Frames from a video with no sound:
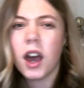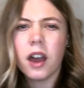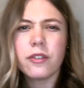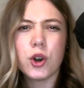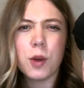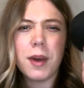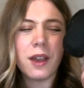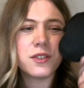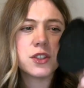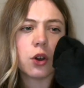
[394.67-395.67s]
I've got a
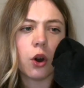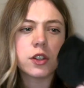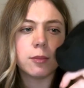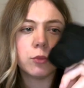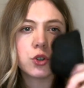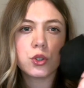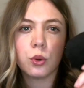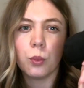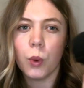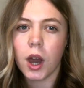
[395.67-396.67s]
pair of socks. I'm not sure
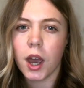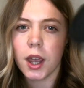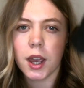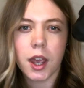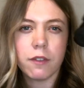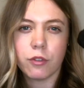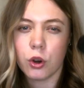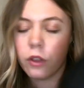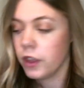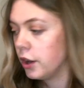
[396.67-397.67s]
why I've
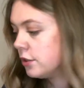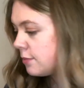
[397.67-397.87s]
got those.